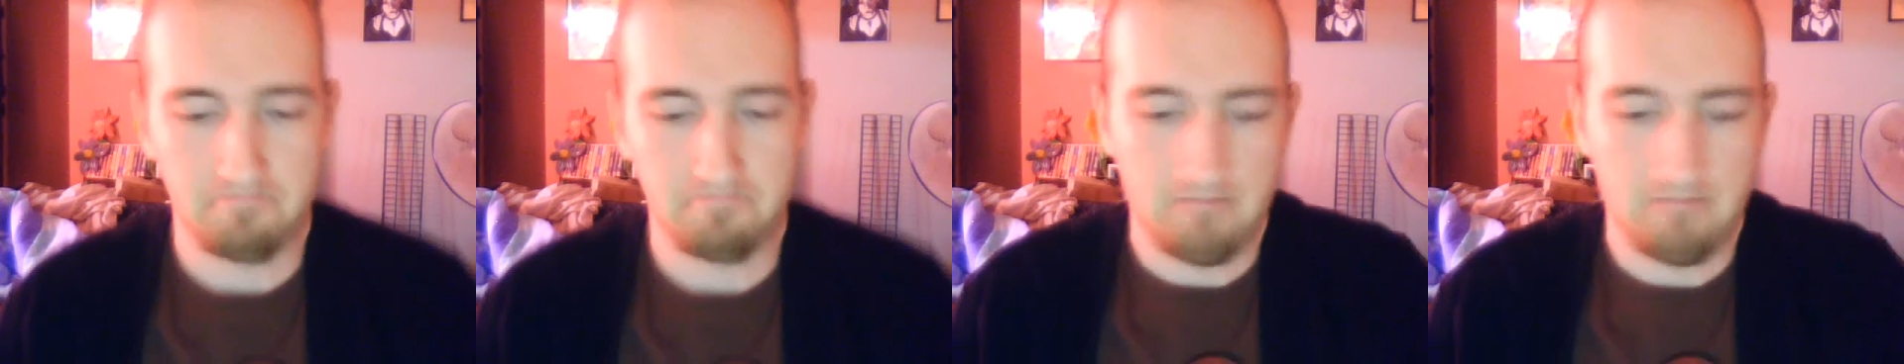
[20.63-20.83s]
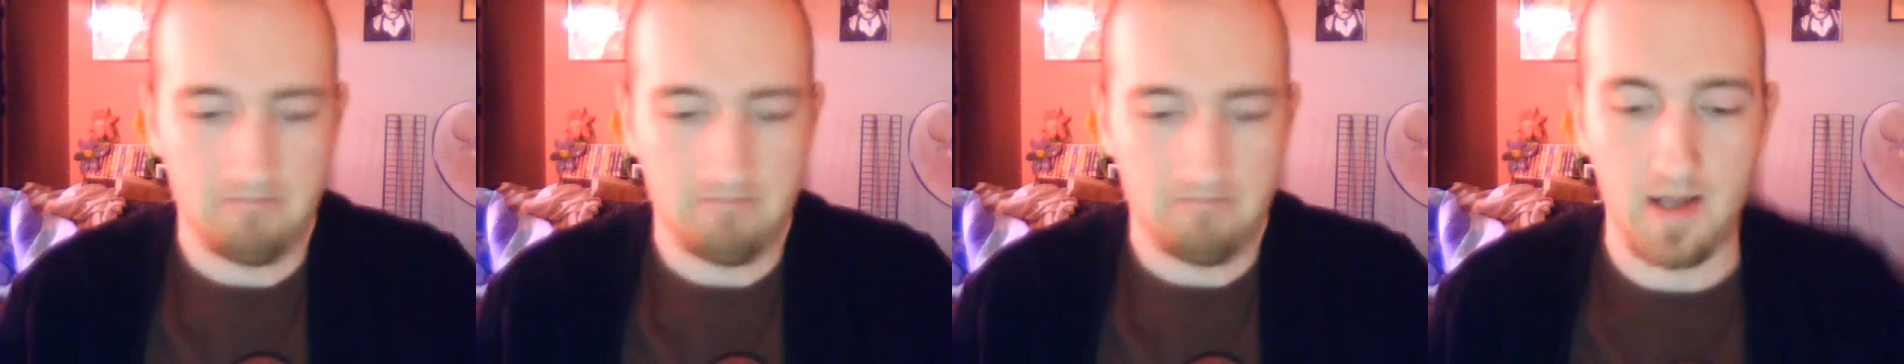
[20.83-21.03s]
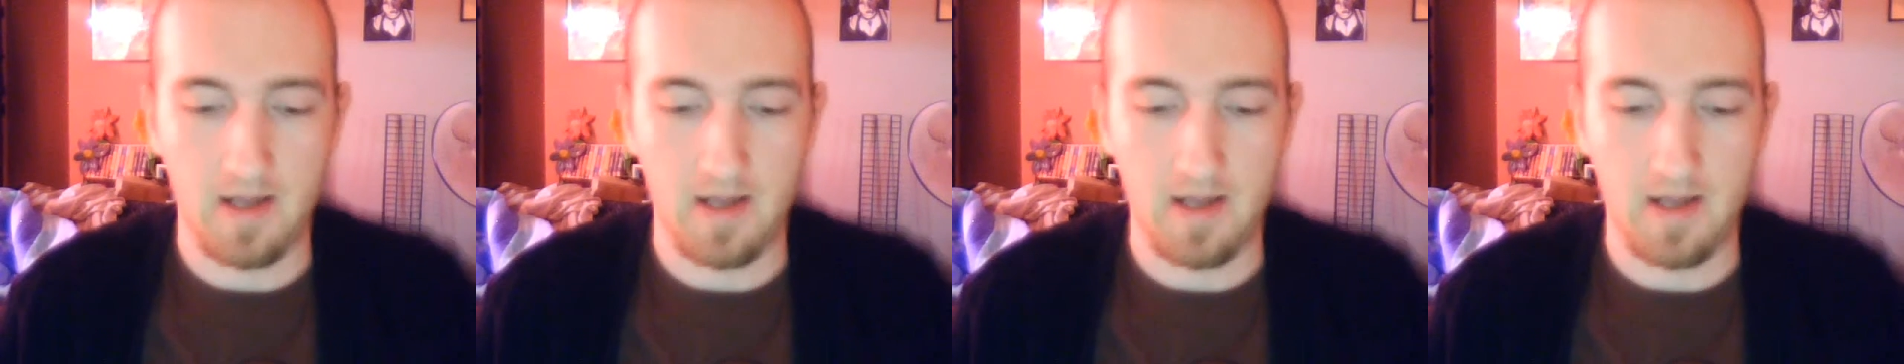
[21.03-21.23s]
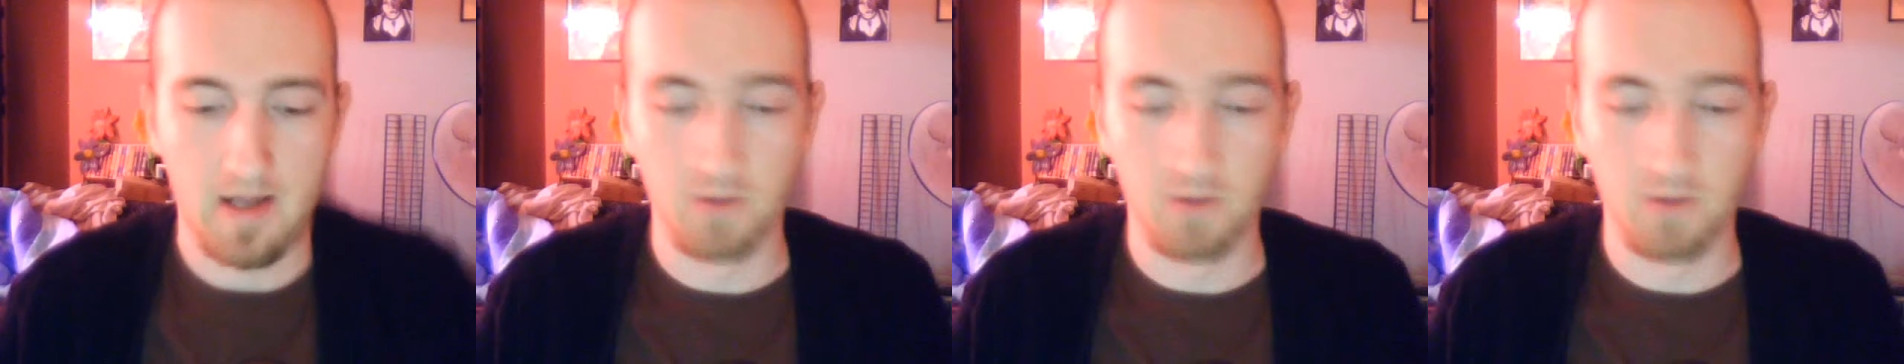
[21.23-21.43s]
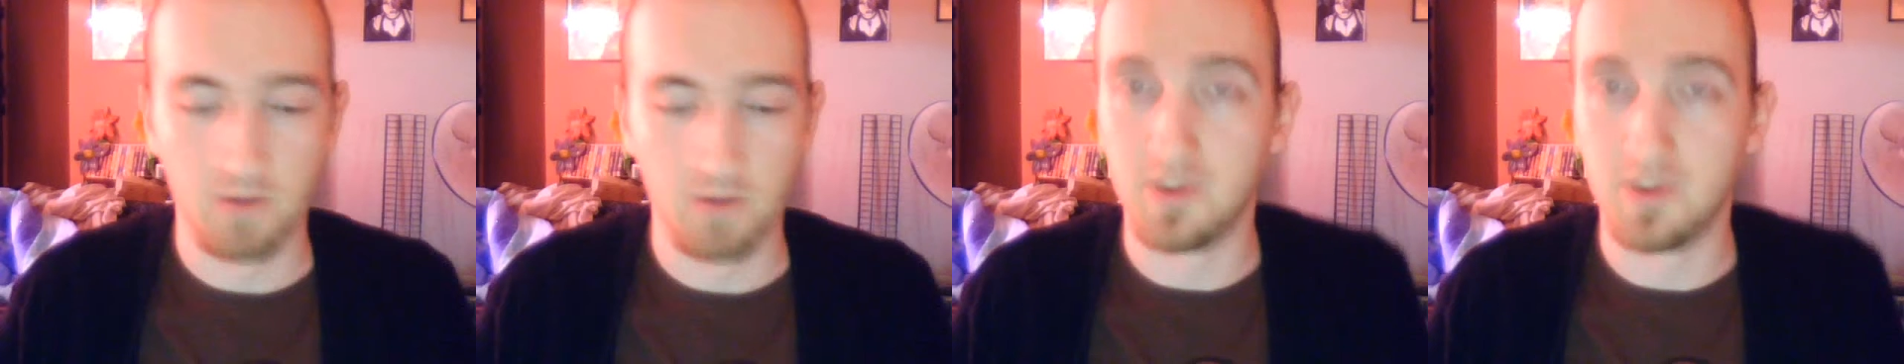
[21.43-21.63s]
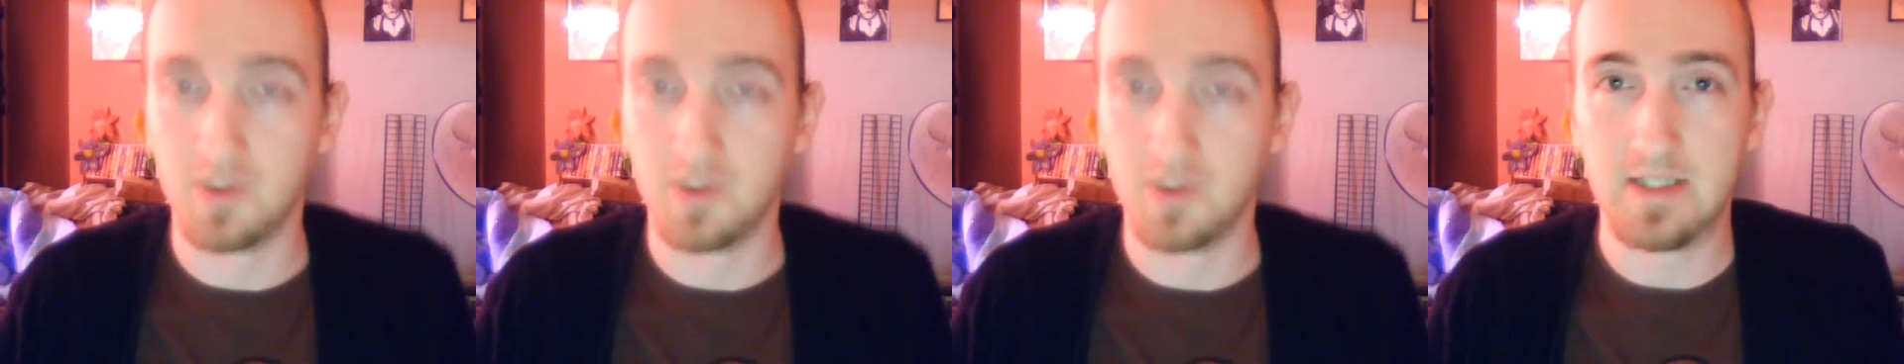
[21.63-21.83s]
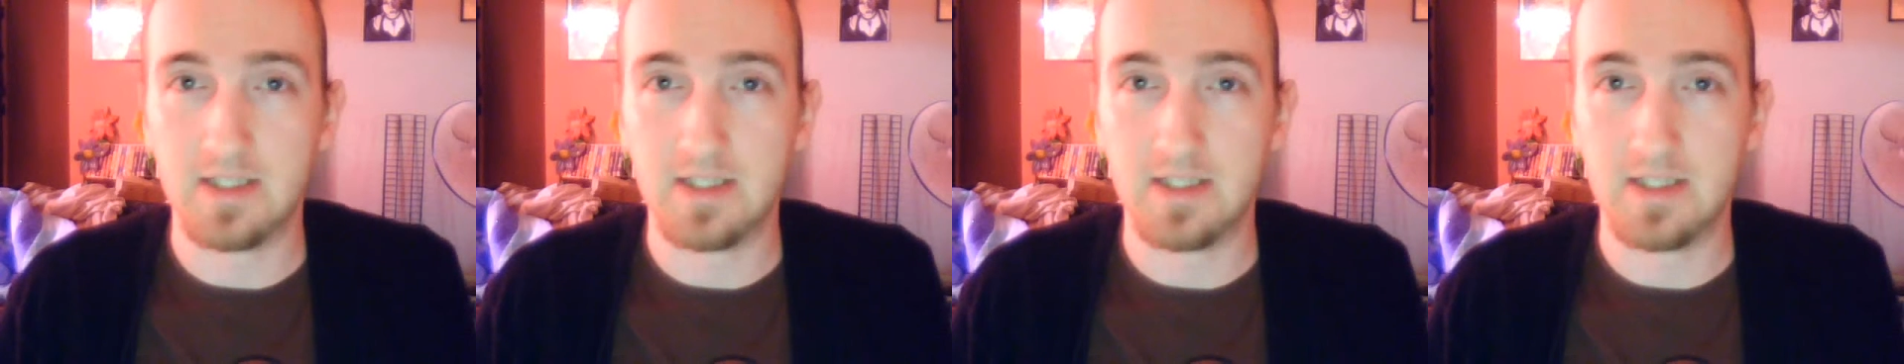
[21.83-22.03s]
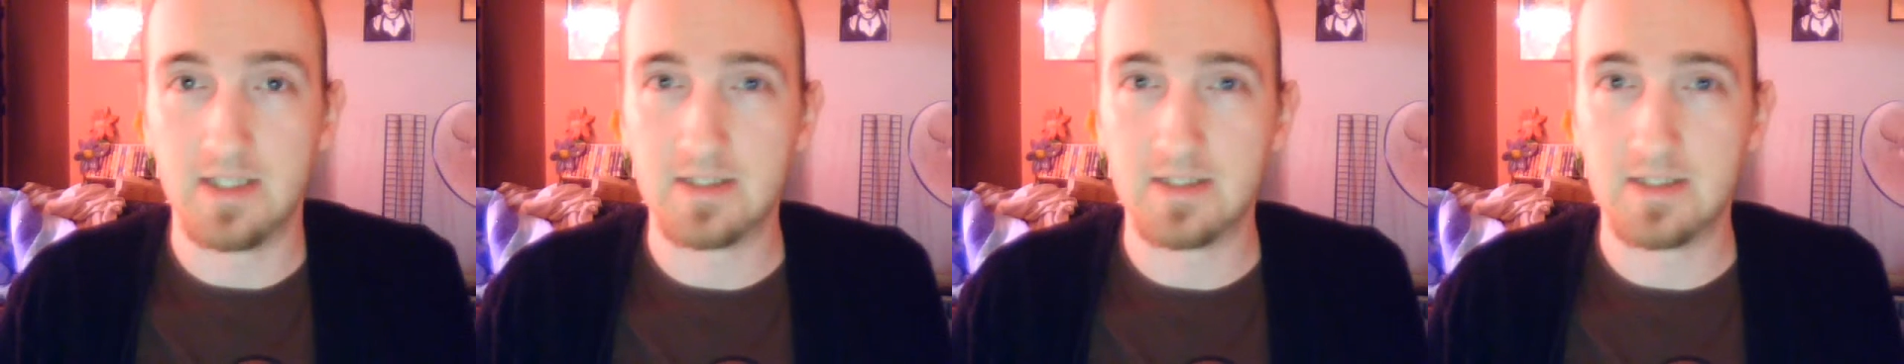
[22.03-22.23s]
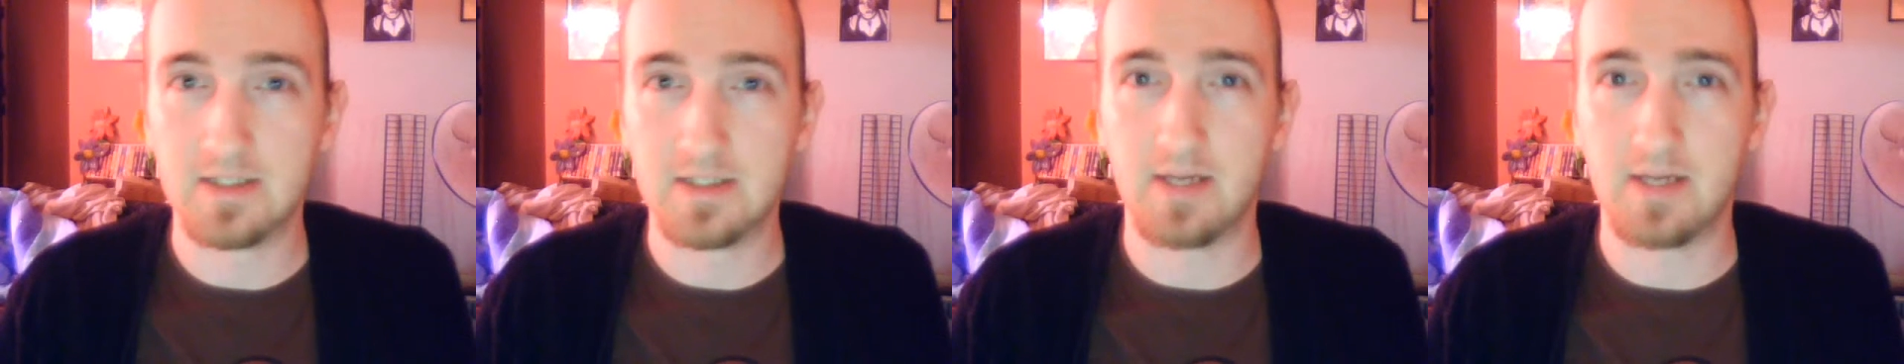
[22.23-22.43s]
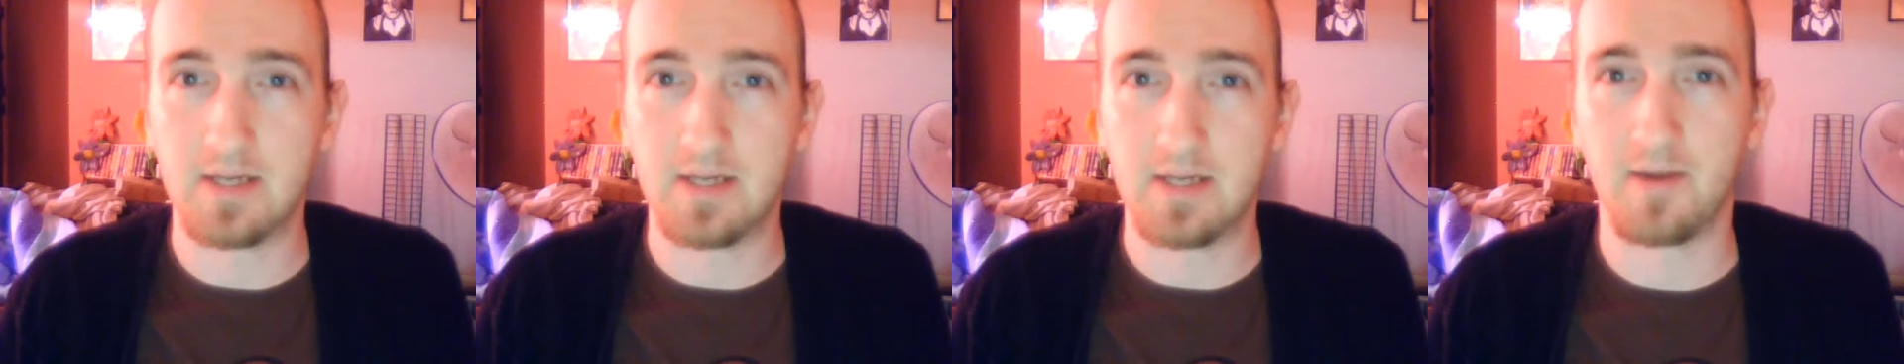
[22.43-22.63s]
I don't know. Jesus
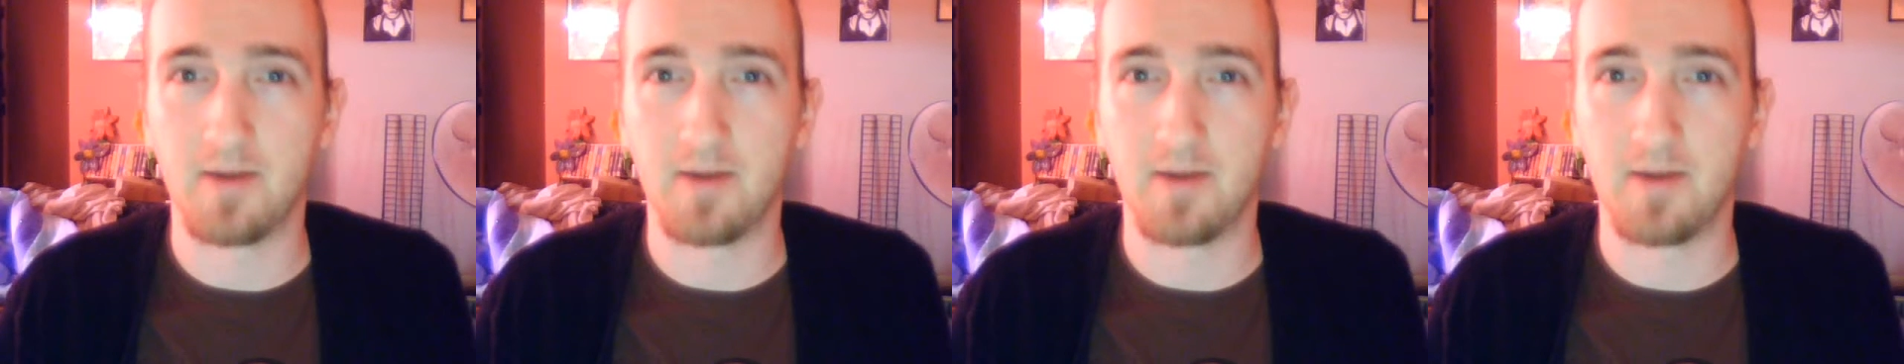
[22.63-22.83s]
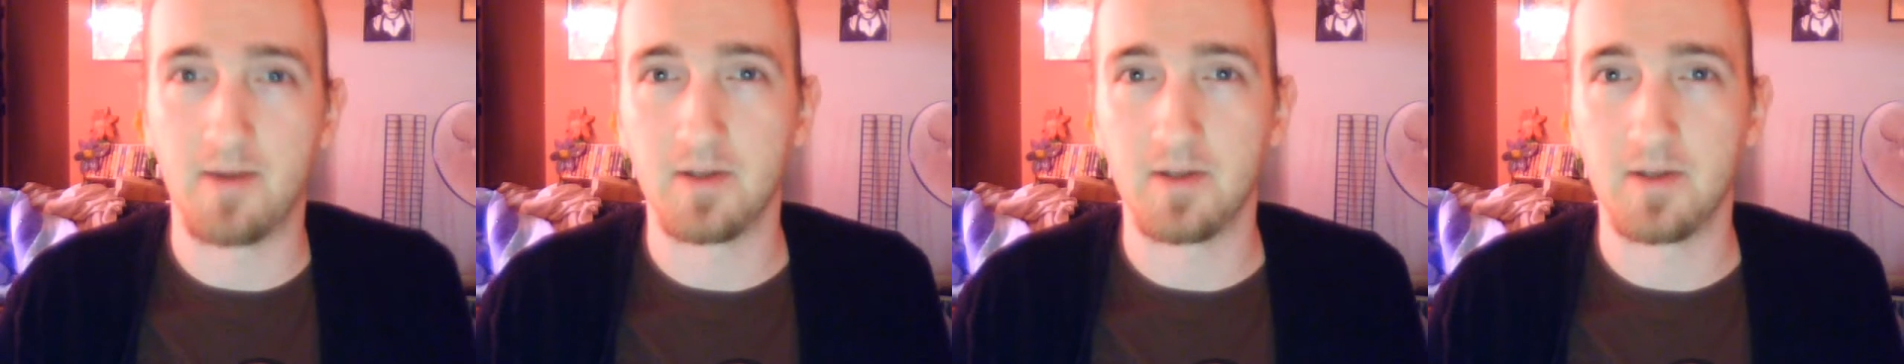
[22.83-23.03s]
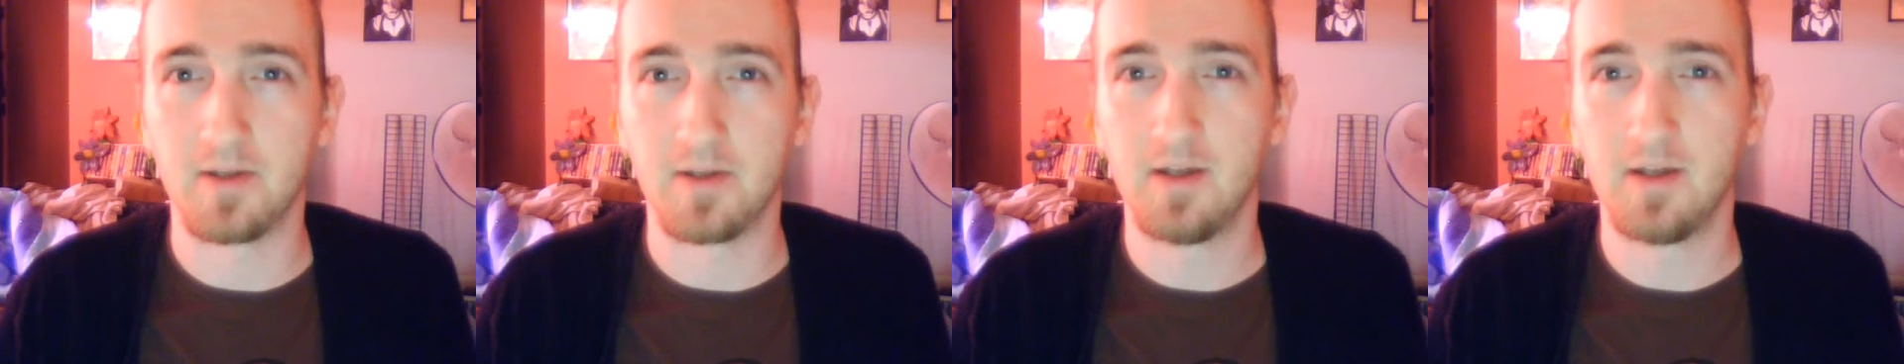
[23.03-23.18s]
apparently